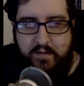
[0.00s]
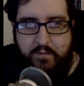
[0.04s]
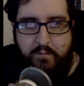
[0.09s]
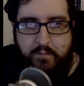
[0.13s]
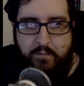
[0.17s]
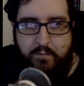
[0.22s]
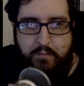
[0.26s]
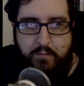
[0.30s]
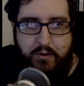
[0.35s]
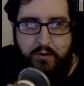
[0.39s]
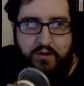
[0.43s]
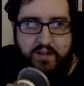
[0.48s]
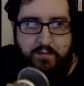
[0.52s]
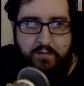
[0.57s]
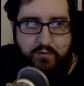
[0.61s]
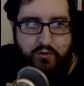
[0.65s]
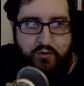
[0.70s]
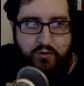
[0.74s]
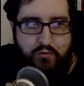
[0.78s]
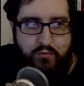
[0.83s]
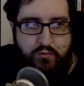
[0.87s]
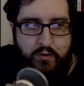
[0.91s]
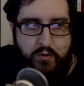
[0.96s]
put him
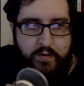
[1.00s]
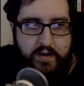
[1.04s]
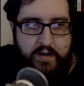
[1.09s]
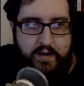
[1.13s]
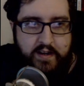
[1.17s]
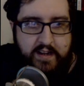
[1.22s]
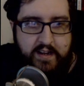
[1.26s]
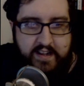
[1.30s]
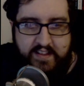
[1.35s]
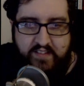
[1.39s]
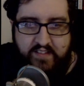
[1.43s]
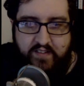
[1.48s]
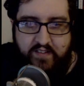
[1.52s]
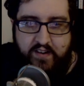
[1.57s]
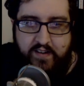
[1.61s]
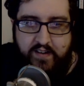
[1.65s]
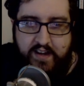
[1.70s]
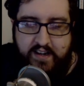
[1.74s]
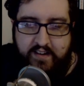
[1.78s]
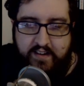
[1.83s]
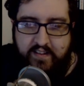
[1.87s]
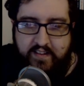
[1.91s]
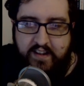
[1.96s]
to ruin at the very
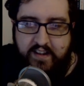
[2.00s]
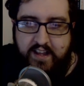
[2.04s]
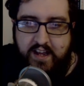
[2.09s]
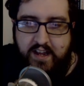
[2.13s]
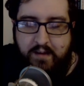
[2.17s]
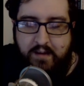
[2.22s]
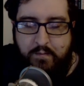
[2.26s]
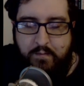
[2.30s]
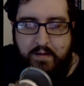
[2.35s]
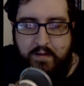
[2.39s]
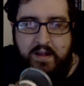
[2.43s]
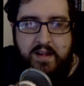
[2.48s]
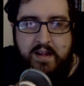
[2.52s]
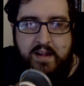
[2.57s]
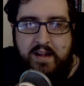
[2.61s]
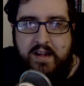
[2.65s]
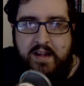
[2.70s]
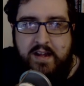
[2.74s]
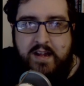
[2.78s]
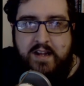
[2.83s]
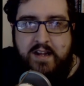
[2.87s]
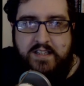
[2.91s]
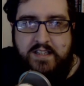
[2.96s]
end of the game.
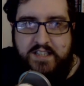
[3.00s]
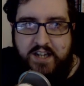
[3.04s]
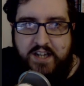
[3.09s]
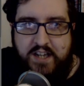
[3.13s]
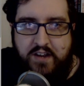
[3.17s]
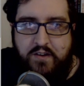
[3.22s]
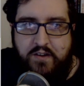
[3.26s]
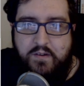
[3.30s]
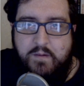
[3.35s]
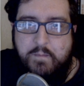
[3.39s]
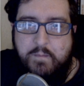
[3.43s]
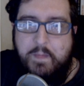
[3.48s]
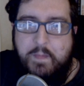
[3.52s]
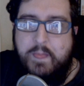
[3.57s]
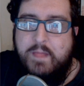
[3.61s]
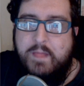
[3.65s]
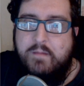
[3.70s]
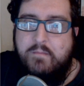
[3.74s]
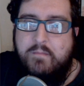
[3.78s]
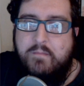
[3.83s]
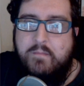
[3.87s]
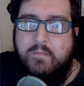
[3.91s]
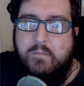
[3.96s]
So
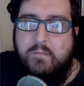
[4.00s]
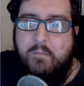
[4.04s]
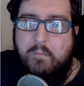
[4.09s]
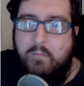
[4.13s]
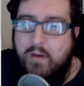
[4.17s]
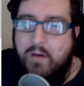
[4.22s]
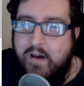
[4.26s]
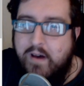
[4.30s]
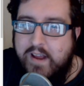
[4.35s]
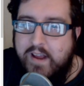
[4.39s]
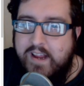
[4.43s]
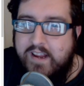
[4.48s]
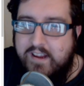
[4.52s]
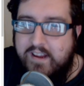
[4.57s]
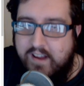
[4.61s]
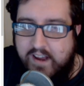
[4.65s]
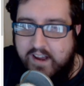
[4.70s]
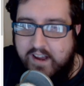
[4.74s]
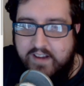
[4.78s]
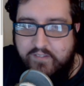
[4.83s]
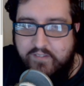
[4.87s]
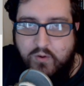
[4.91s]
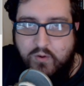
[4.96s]
my
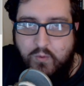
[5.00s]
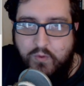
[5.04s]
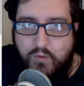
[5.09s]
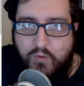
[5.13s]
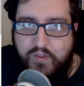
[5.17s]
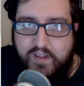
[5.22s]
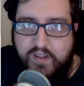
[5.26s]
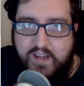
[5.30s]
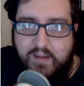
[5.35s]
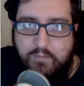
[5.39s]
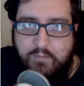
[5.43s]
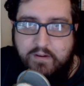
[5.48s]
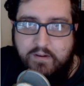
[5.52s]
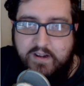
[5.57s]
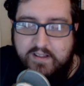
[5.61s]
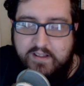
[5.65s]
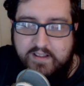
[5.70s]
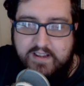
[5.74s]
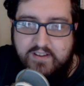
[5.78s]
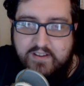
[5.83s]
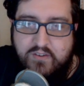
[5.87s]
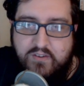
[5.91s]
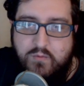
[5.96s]
kind of cool thinking behind
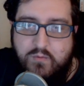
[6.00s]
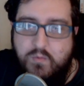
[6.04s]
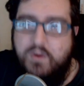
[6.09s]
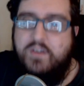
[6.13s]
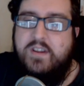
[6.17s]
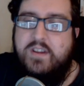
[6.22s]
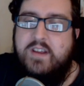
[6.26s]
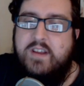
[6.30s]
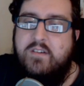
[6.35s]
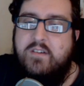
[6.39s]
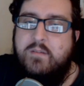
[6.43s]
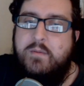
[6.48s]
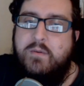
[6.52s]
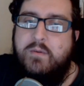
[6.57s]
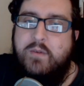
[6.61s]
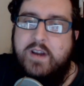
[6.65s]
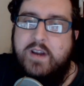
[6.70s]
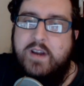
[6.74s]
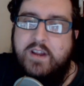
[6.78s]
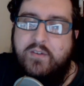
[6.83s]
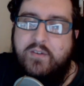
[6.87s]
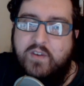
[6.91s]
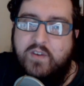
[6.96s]
this was it would be
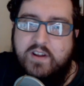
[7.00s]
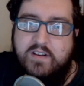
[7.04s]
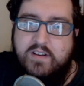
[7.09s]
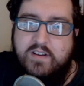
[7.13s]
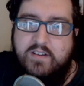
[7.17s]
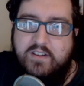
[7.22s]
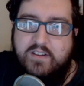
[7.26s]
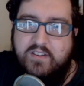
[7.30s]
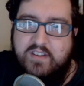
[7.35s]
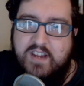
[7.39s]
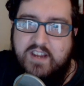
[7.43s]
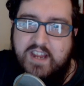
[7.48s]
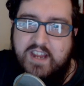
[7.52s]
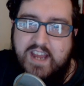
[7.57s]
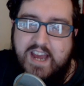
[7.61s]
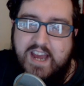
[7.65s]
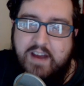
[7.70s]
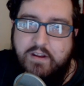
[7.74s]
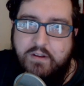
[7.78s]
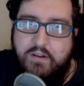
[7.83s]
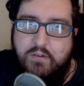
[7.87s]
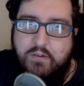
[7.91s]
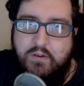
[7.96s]
really fun to see how
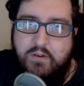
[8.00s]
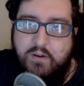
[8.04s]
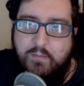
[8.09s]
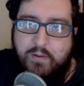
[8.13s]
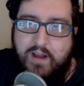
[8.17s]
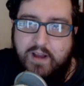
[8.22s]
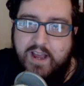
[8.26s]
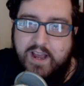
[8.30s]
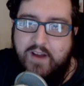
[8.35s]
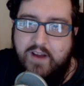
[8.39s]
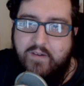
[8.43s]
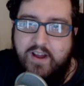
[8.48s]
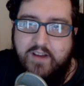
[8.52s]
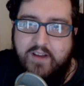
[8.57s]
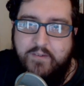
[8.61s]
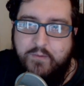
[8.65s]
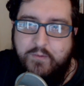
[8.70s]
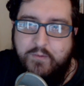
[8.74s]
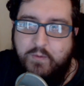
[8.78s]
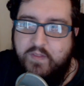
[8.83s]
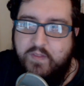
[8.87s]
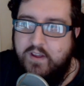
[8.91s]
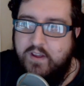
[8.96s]
you could play around
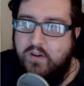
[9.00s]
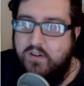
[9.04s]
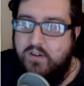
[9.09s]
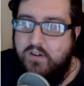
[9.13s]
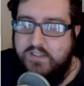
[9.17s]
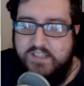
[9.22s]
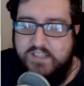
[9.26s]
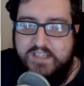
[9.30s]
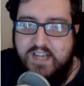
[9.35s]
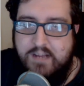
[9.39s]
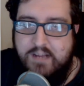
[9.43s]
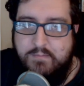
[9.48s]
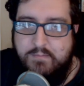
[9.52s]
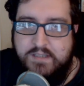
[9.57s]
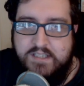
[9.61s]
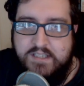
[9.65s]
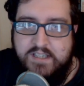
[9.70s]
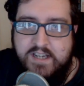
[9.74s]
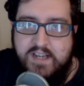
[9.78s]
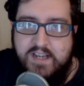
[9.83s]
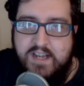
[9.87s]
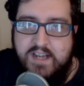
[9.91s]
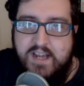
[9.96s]
with the concepts
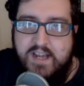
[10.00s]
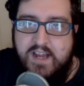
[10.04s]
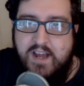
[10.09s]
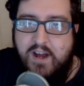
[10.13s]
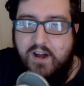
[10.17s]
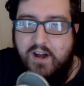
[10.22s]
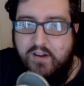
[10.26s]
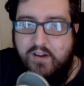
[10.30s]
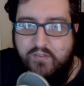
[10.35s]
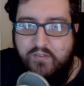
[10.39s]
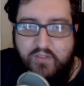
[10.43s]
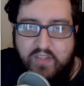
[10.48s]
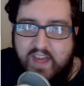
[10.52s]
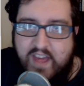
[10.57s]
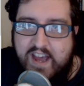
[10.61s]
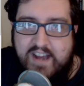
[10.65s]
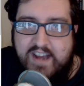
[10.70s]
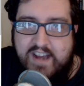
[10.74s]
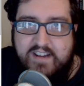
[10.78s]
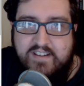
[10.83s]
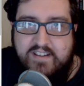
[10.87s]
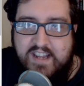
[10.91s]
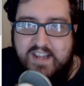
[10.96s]
of
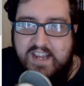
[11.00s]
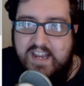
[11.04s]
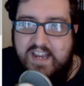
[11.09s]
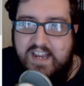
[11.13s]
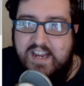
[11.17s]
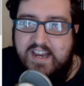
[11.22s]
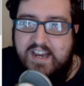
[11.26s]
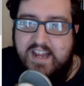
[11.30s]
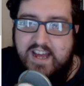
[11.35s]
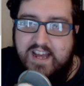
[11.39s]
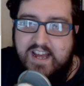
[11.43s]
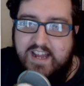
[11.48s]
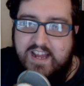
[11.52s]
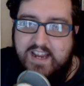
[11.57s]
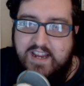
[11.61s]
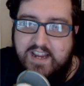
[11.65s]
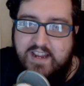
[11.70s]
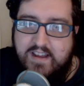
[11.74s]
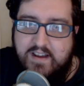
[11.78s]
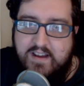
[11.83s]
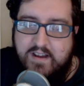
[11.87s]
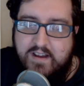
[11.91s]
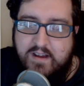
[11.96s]
that in
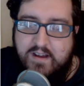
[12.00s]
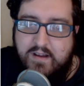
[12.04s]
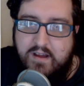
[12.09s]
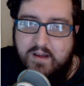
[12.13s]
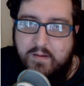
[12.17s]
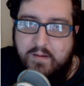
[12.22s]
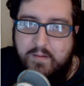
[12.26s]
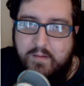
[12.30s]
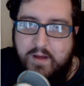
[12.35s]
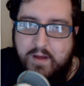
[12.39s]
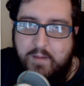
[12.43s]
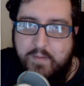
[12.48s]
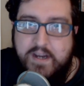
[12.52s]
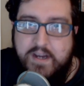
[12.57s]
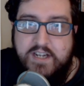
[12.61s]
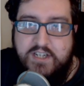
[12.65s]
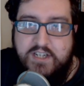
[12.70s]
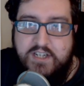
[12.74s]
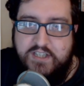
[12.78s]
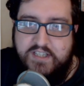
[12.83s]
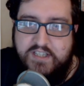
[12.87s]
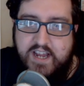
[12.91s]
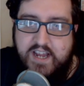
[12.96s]
a
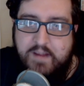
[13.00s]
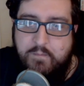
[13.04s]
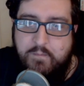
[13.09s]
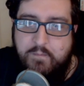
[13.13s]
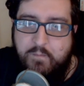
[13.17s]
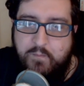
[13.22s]
miniatures game.